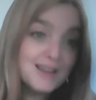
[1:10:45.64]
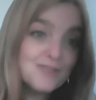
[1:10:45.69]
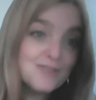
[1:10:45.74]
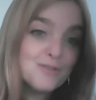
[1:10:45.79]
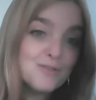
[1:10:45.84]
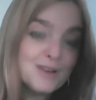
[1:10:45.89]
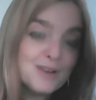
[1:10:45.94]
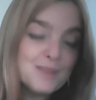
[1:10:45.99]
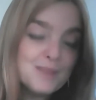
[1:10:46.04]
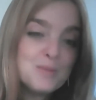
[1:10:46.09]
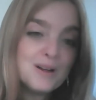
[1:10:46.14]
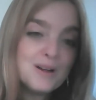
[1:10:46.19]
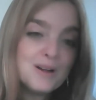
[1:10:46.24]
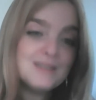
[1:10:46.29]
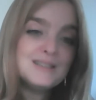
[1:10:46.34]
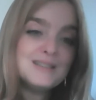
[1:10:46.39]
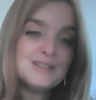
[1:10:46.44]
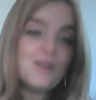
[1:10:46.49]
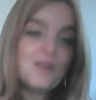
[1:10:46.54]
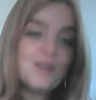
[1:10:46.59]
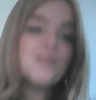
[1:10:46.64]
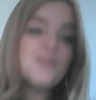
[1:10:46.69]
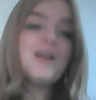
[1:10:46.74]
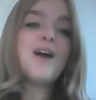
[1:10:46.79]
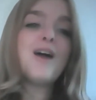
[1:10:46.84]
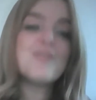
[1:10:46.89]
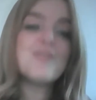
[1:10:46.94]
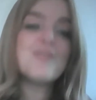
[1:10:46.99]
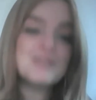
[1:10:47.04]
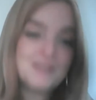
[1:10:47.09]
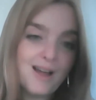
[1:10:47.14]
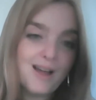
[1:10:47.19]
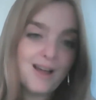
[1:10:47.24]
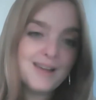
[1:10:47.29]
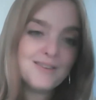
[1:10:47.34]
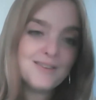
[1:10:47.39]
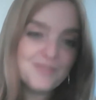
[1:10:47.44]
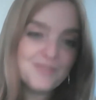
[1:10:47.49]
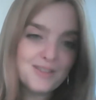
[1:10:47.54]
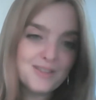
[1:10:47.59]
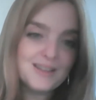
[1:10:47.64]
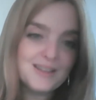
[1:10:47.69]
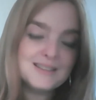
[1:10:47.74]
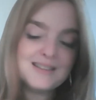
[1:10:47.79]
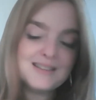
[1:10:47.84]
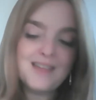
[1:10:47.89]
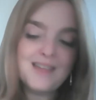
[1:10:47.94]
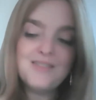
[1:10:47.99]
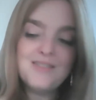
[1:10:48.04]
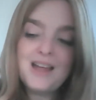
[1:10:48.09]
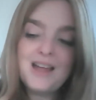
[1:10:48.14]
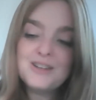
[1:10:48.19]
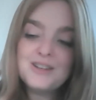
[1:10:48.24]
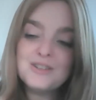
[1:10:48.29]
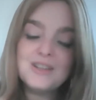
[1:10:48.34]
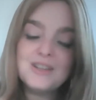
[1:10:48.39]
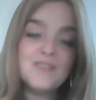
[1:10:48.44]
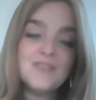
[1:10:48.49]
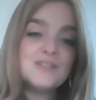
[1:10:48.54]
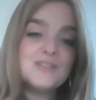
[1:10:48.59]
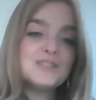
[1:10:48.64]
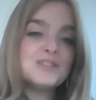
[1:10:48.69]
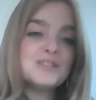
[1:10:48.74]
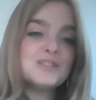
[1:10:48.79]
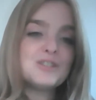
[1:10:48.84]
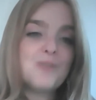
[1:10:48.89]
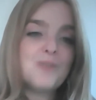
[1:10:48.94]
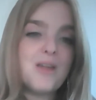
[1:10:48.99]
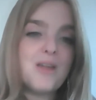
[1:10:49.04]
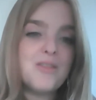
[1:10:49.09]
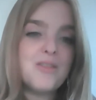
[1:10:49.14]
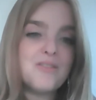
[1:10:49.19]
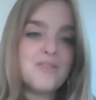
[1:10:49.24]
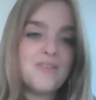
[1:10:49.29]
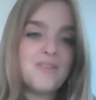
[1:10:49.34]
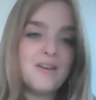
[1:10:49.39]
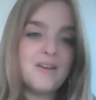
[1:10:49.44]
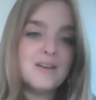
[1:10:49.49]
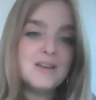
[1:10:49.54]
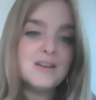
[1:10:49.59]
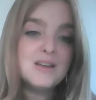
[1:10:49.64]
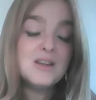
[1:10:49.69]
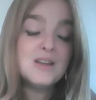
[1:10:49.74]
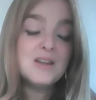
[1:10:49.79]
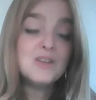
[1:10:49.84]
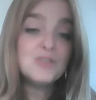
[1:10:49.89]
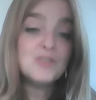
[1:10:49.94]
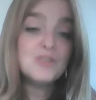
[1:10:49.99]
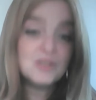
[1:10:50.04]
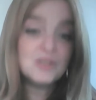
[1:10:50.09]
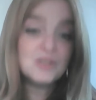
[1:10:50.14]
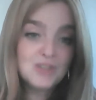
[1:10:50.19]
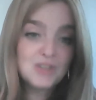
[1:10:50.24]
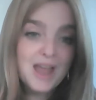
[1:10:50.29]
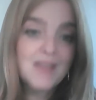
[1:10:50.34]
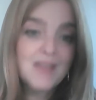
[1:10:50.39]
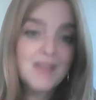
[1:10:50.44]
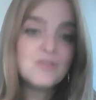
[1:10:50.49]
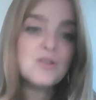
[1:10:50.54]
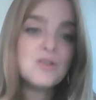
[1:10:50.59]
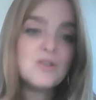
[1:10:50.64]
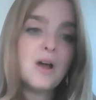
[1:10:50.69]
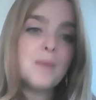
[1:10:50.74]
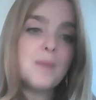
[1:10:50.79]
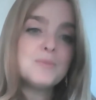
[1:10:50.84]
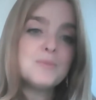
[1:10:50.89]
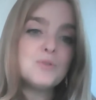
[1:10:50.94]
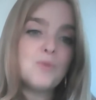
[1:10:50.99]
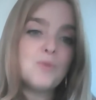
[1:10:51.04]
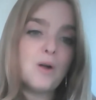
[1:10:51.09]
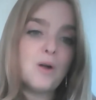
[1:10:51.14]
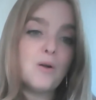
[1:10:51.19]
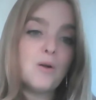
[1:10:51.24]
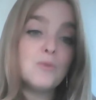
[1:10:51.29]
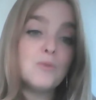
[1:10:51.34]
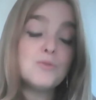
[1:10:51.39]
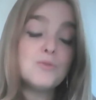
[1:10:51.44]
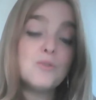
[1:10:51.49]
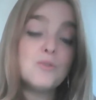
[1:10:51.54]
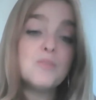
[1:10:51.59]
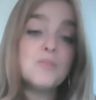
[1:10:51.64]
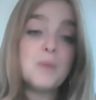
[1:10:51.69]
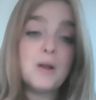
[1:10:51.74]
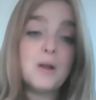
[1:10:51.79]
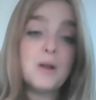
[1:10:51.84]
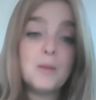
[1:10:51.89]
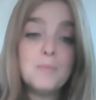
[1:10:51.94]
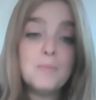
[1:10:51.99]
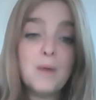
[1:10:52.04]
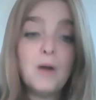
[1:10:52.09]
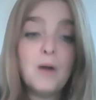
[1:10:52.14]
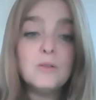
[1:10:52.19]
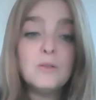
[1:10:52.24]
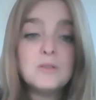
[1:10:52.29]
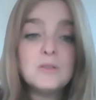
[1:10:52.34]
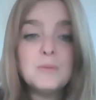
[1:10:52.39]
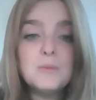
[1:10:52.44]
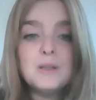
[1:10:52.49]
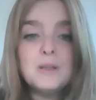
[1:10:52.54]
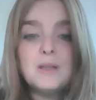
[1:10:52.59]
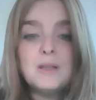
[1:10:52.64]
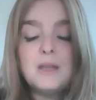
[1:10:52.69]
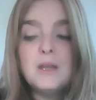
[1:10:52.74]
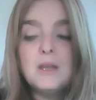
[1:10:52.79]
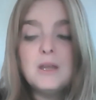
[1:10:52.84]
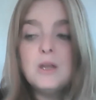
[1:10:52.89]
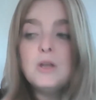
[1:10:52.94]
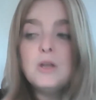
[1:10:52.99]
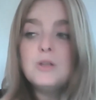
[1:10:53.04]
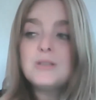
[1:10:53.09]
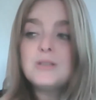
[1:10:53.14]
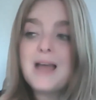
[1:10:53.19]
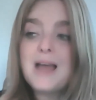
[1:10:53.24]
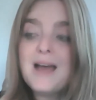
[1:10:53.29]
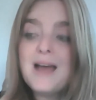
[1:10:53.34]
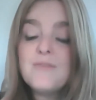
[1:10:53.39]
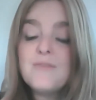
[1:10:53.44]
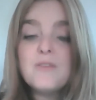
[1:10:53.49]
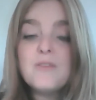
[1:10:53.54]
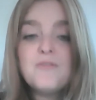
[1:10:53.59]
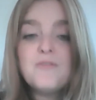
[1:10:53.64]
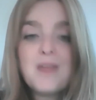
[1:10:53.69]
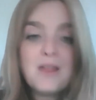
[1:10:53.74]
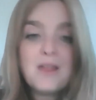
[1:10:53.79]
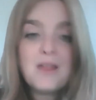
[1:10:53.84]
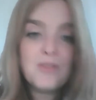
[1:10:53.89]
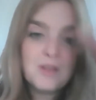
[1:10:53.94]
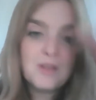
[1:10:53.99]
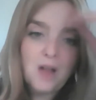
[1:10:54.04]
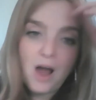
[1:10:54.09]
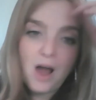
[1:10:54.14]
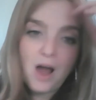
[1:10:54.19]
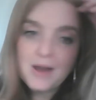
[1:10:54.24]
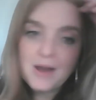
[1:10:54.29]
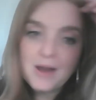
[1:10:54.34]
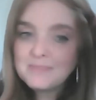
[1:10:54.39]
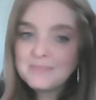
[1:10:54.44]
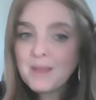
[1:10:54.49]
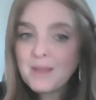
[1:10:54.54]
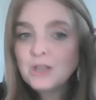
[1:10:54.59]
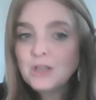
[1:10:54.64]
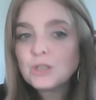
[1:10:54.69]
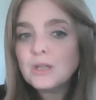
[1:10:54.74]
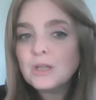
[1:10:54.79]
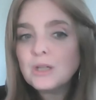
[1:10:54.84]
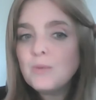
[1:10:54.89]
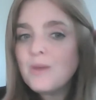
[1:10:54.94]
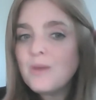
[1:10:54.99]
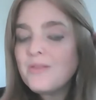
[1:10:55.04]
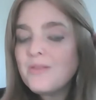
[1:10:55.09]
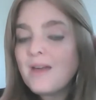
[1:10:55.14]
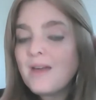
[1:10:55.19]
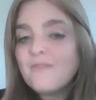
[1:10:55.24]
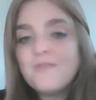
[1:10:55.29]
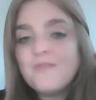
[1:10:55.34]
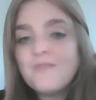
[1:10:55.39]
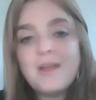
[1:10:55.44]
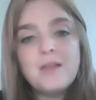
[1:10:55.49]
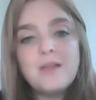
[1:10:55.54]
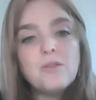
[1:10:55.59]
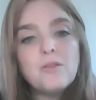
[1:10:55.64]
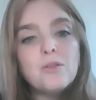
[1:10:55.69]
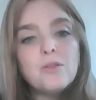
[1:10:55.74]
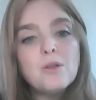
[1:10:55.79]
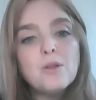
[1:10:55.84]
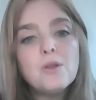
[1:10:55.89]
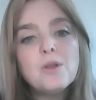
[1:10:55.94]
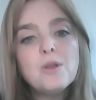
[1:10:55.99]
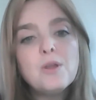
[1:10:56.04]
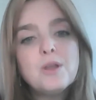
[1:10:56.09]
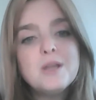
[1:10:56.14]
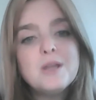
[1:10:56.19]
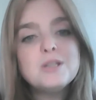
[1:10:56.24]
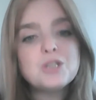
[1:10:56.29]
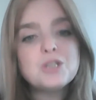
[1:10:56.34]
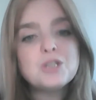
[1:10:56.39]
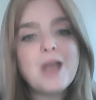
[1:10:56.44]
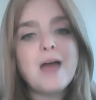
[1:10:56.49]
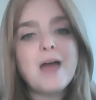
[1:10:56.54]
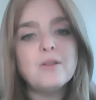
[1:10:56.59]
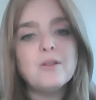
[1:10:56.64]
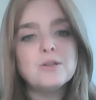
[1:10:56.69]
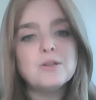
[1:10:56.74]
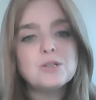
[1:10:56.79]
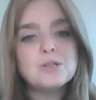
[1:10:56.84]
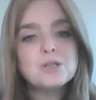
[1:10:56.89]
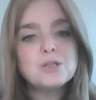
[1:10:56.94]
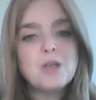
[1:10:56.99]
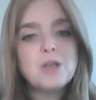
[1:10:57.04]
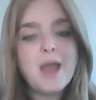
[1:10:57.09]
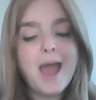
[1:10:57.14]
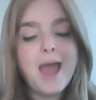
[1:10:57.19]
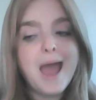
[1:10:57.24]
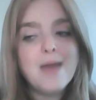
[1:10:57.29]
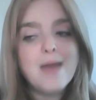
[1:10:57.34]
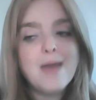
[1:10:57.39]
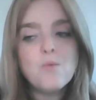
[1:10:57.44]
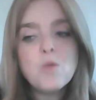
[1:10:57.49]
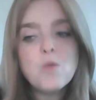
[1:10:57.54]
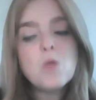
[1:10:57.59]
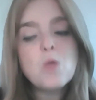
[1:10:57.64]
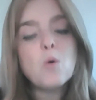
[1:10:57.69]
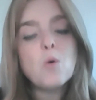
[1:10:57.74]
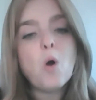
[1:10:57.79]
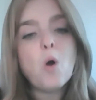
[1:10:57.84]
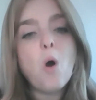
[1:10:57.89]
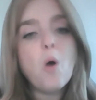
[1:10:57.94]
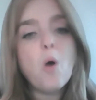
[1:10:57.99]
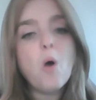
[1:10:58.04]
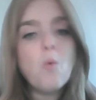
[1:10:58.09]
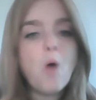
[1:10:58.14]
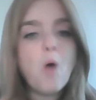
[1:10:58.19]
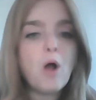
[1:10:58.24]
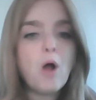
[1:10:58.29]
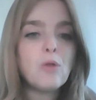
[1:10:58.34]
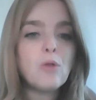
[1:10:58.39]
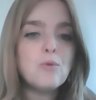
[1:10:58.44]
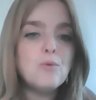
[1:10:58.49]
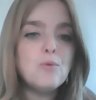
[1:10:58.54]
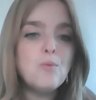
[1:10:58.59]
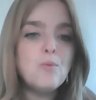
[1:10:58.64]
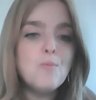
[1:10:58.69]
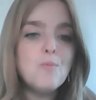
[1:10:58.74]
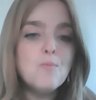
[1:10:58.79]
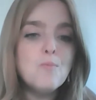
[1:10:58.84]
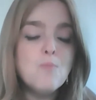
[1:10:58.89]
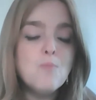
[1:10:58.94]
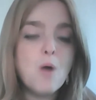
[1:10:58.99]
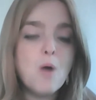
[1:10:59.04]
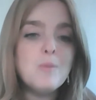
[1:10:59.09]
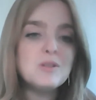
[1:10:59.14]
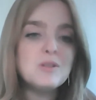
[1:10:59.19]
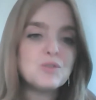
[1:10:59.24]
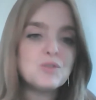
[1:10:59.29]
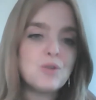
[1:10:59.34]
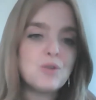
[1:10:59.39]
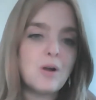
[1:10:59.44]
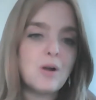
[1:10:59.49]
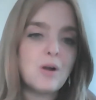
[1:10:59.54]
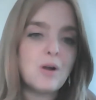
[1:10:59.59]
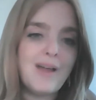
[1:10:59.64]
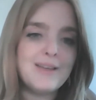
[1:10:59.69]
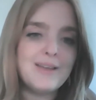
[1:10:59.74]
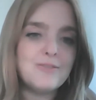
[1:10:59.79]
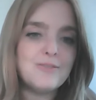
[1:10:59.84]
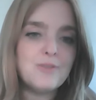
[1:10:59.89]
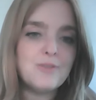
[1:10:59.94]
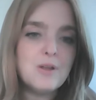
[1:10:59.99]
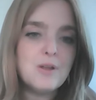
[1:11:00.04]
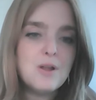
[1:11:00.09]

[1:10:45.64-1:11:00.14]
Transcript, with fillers: Ivri because he's on the other side of things, and that should give us the strength to to stand to, up to our own truth, but um, ultimately to have the faith in God, especially when that faith is challenged. And we will all walk through moments in our life